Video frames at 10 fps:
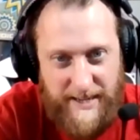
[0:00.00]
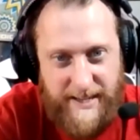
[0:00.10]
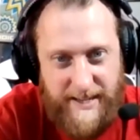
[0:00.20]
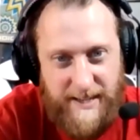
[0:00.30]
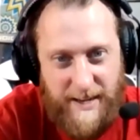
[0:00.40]

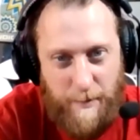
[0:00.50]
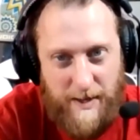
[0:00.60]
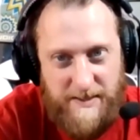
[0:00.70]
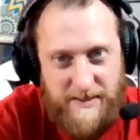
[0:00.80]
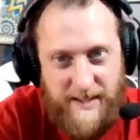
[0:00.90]
back in i
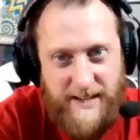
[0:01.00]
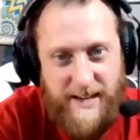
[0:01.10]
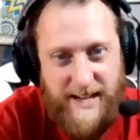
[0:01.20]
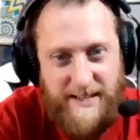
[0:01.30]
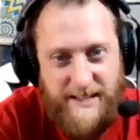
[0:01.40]
want to say
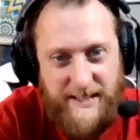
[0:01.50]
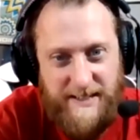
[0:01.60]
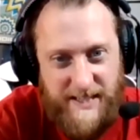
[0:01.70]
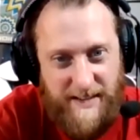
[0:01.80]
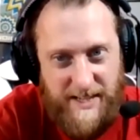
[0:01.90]

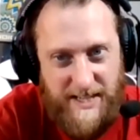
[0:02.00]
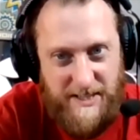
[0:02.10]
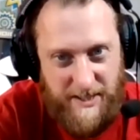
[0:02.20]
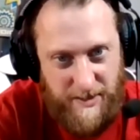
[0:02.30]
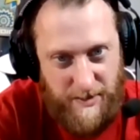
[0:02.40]

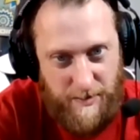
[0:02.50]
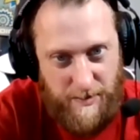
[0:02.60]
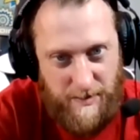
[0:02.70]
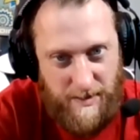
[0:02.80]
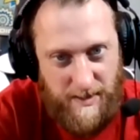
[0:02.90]

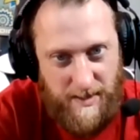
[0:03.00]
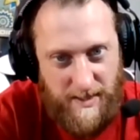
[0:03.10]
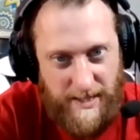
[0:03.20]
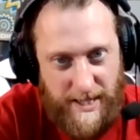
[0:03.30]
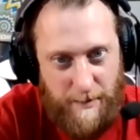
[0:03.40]
1972
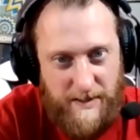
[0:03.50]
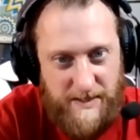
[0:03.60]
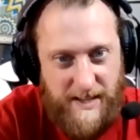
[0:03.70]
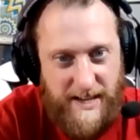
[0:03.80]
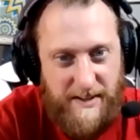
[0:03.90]
it
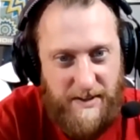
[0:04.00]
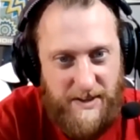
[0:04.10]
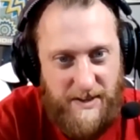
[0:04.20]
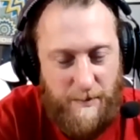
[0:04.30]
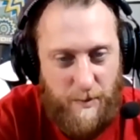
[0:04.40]
was like
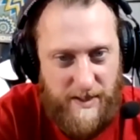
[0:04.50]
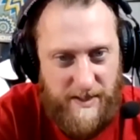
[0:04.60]
the